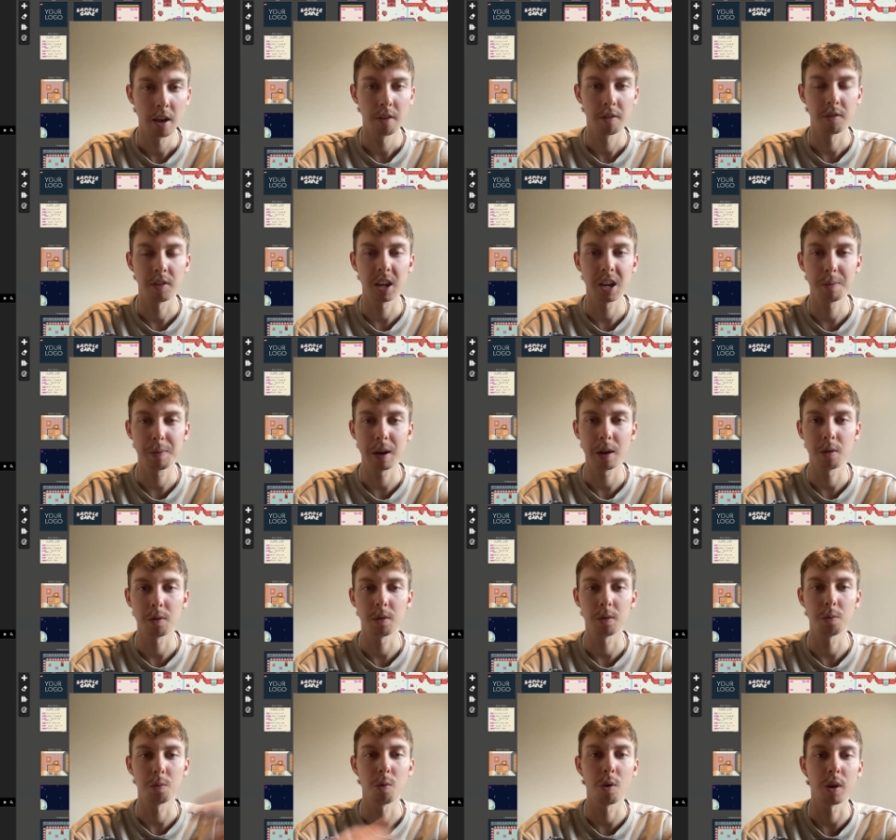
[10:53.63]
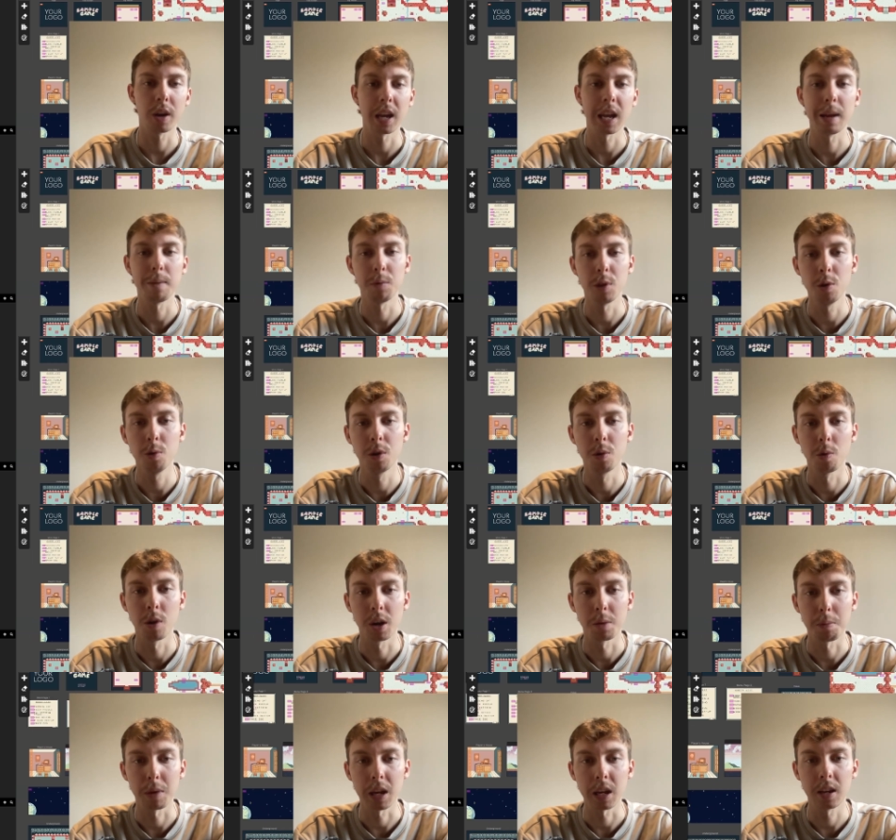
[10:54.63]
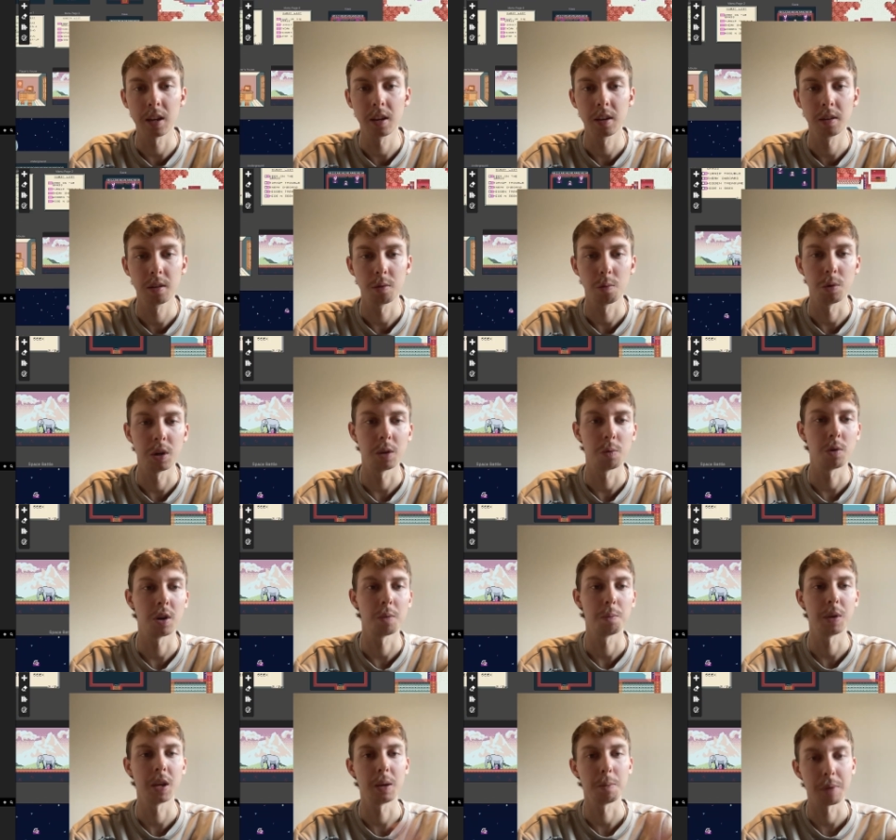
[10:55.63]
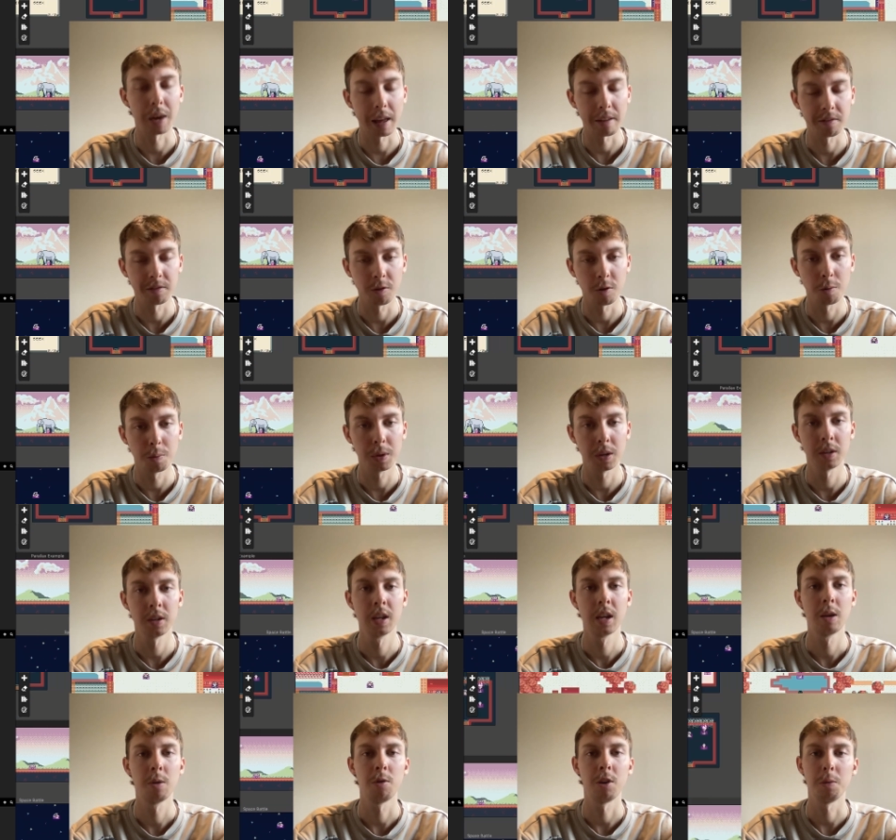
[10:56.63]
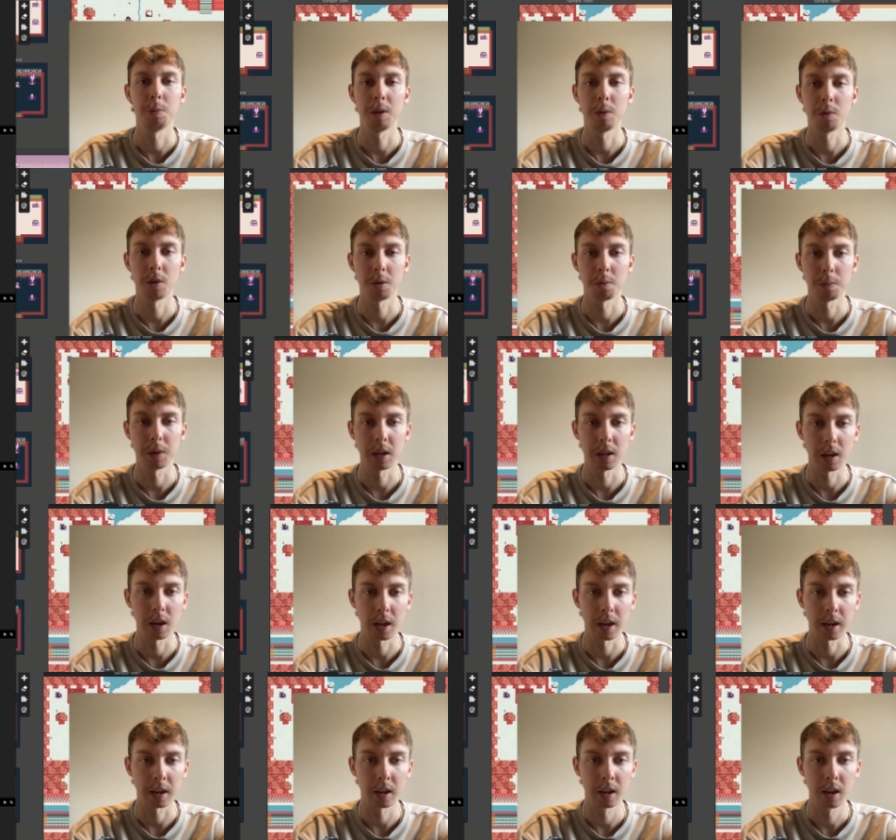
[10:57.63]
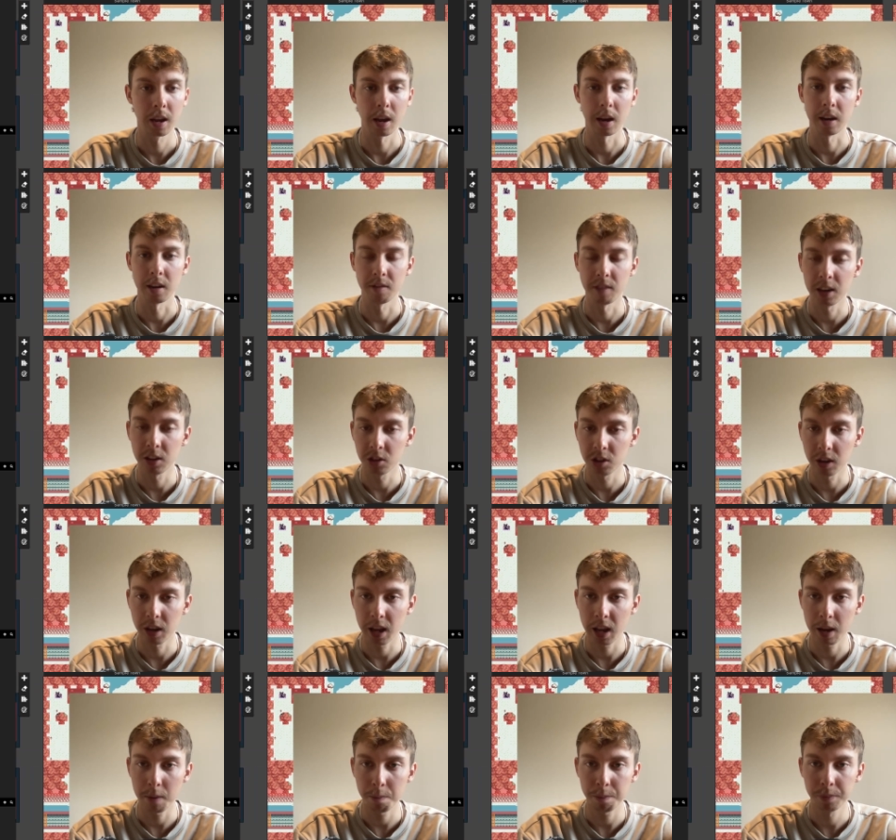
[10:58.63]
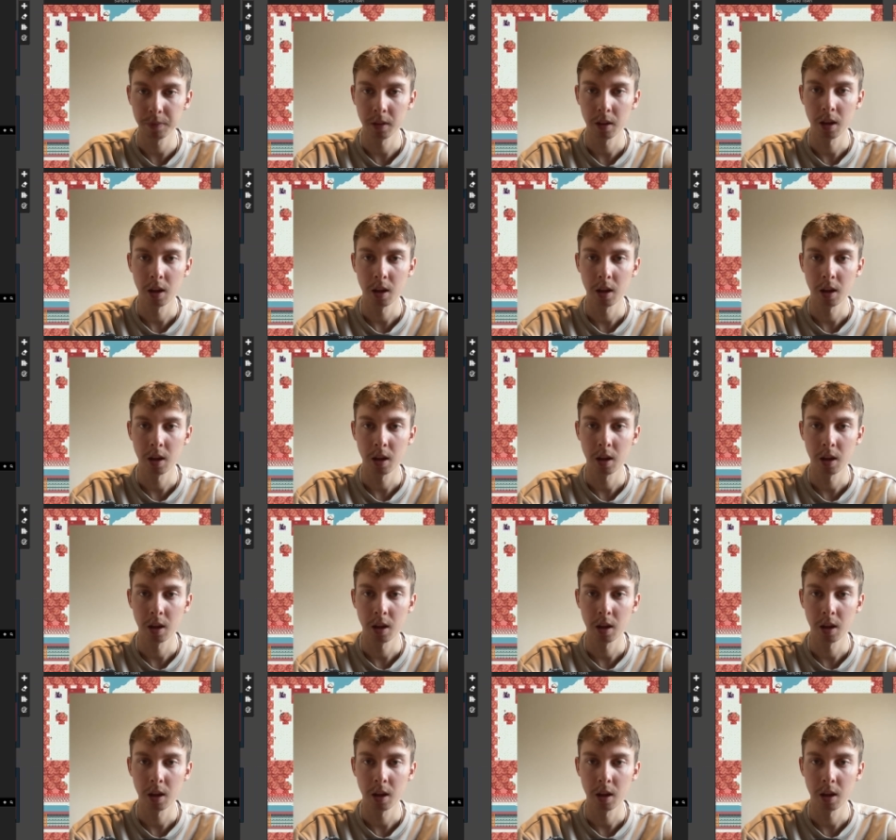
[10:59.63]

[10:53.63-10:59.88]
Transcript: think about what game you would want to make. Would it want to be a platformer? Would it be want to be like an adventure game?